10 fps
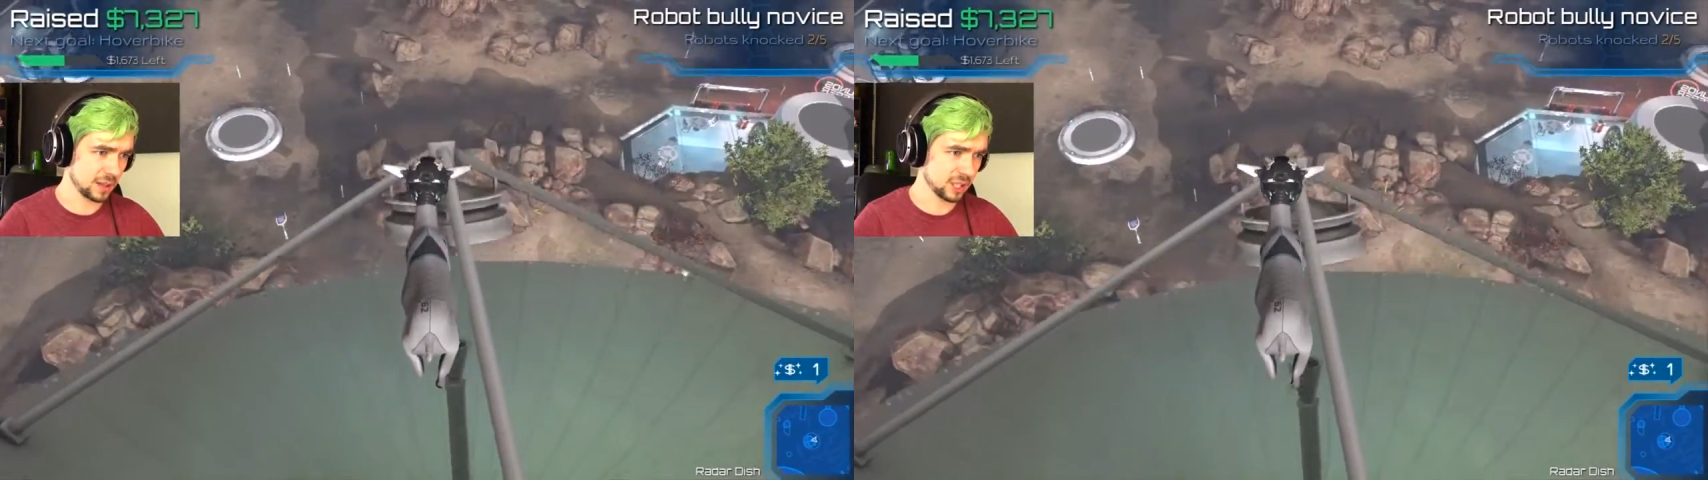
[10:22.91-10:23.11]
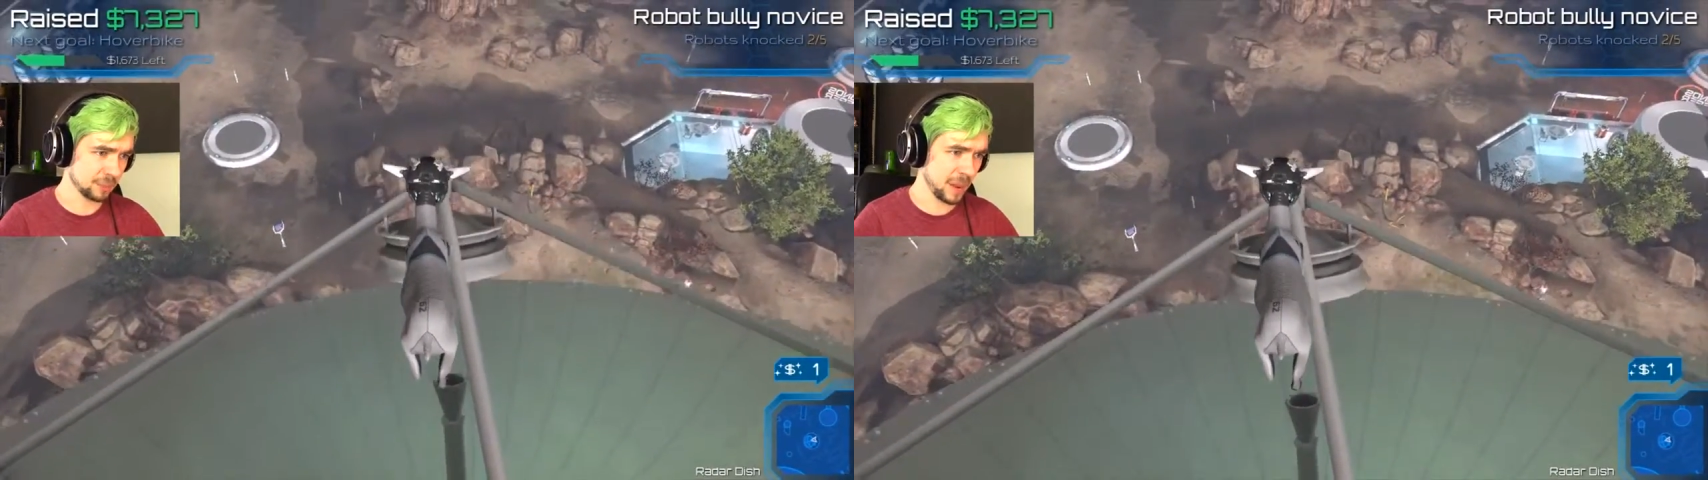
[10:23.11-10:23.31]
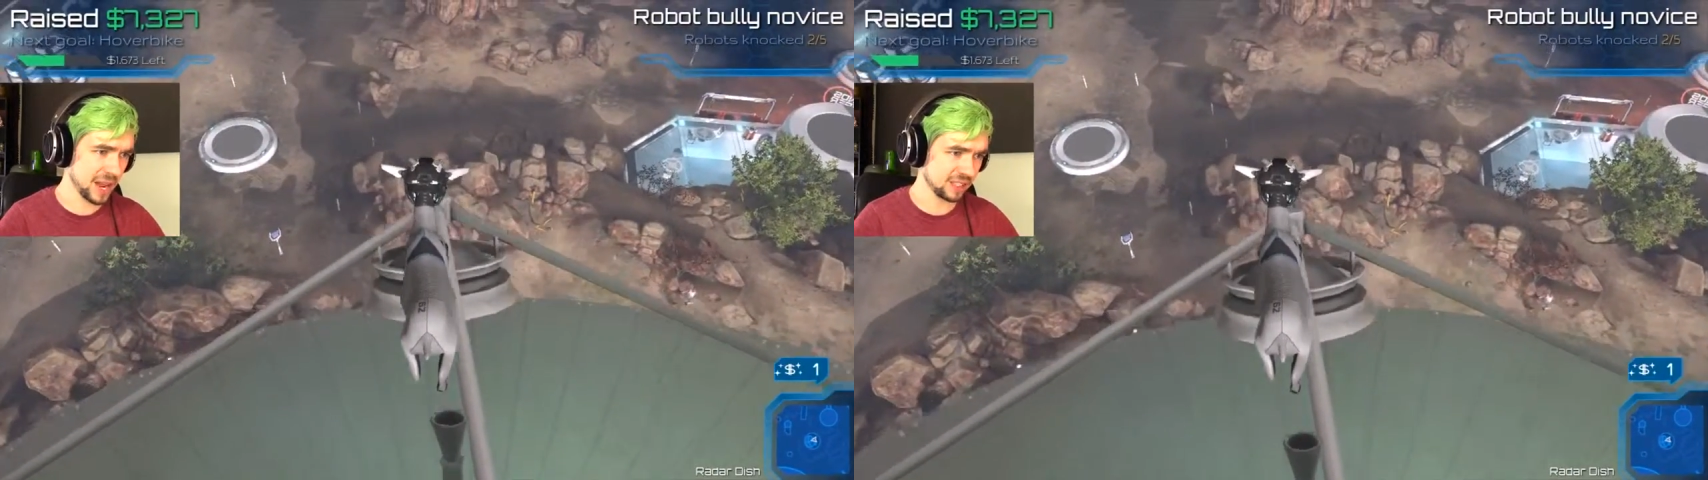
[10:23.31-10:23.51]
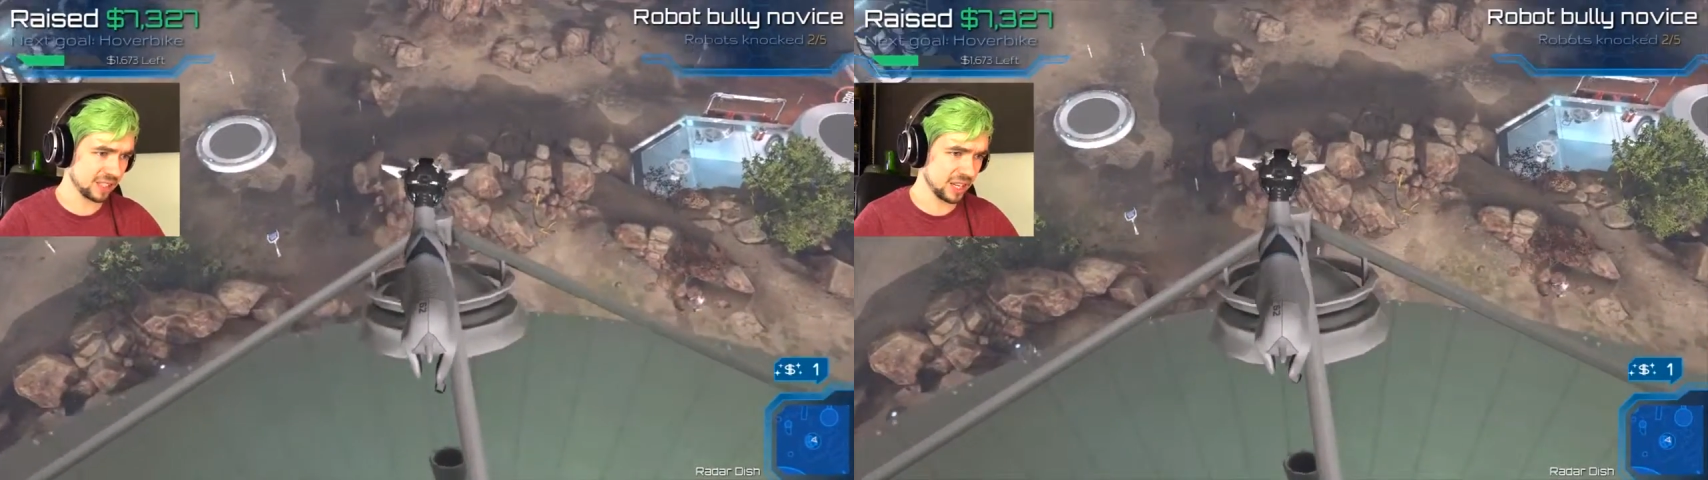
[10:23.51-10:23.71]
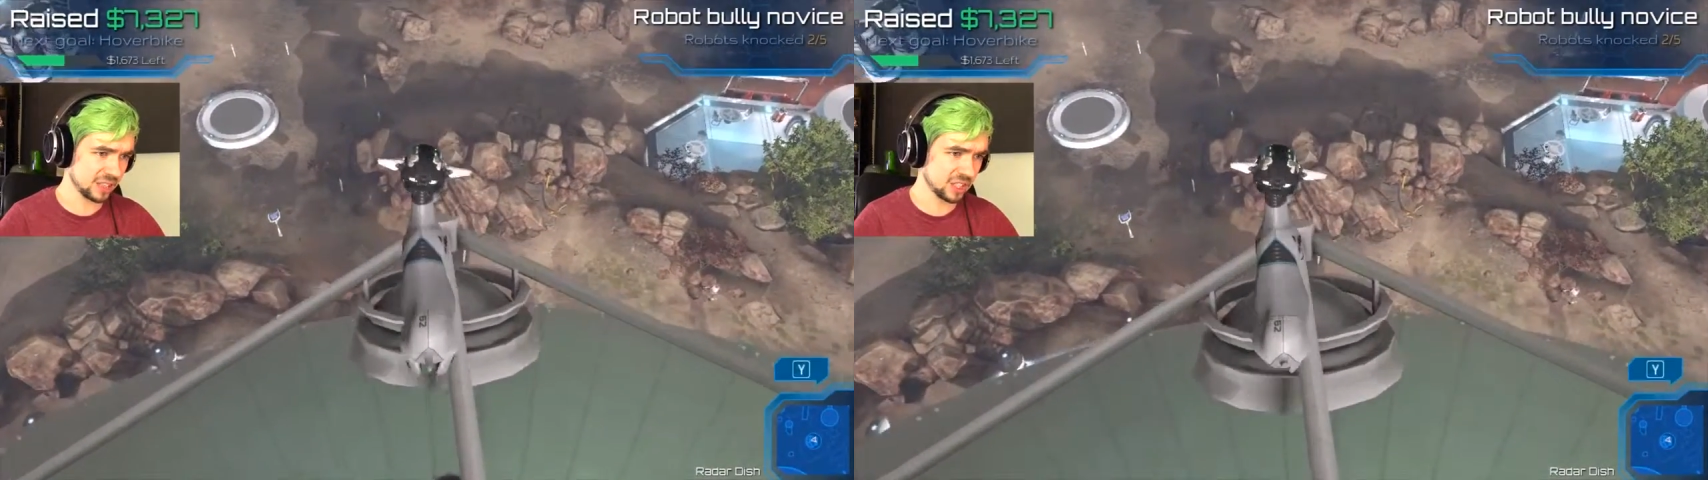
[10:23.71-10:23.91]

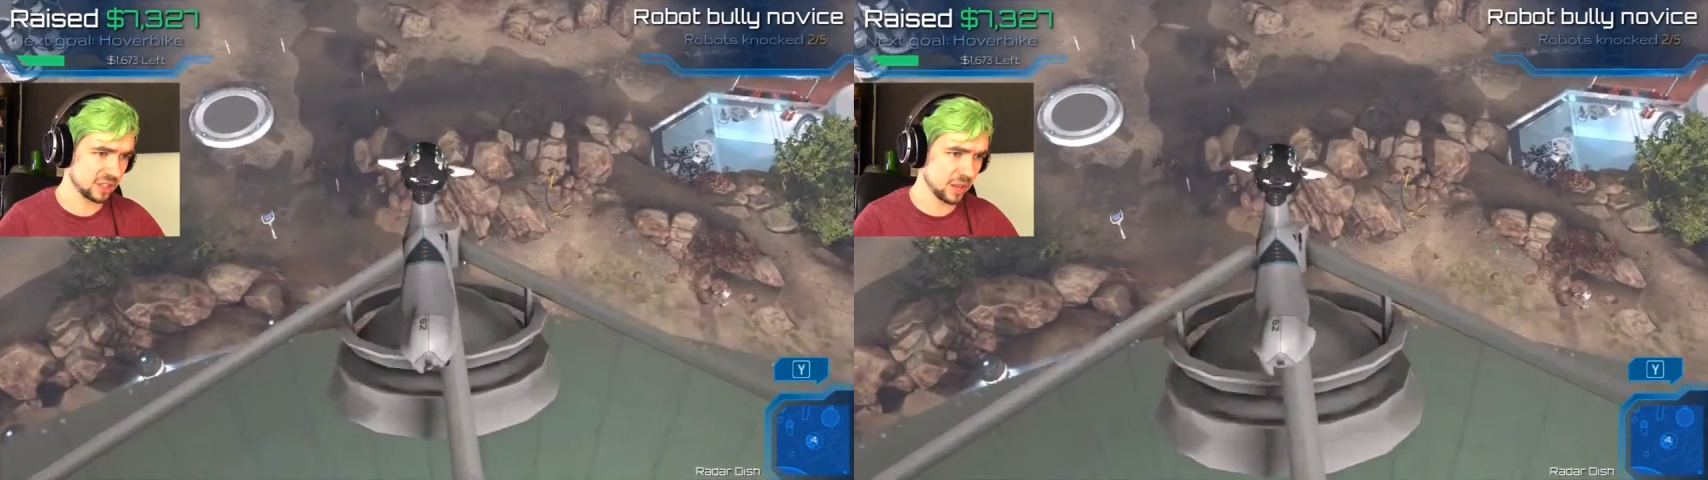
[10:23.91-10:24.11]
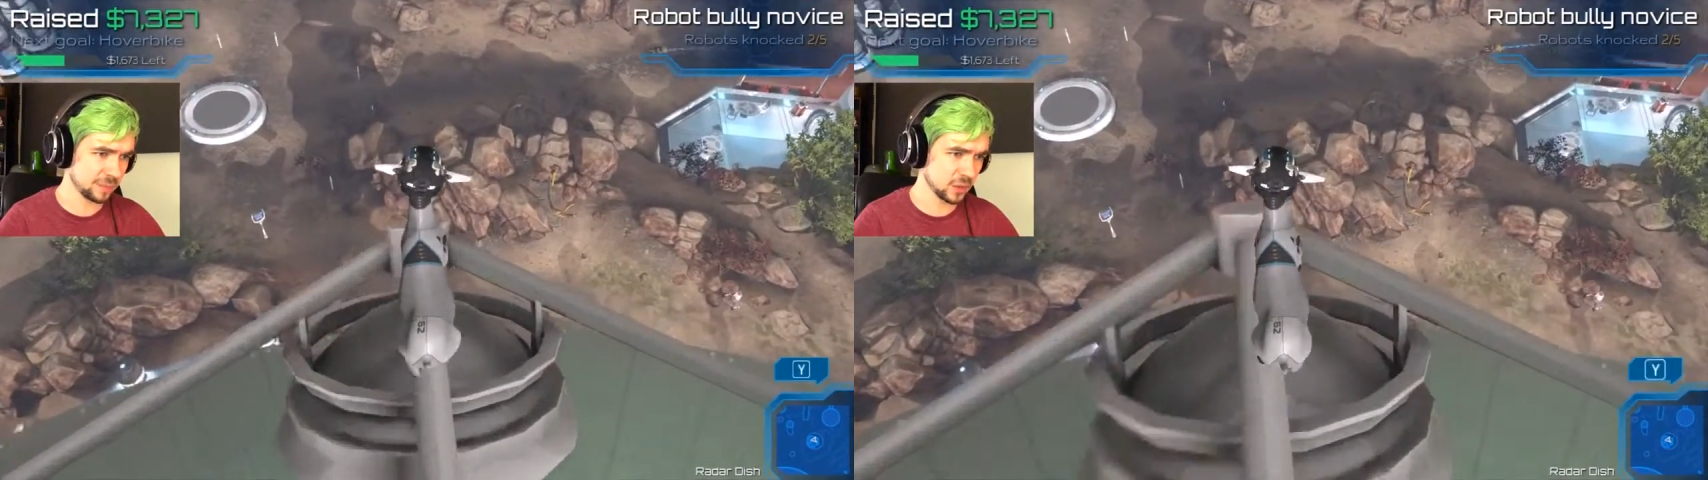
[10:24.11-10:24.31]
Space is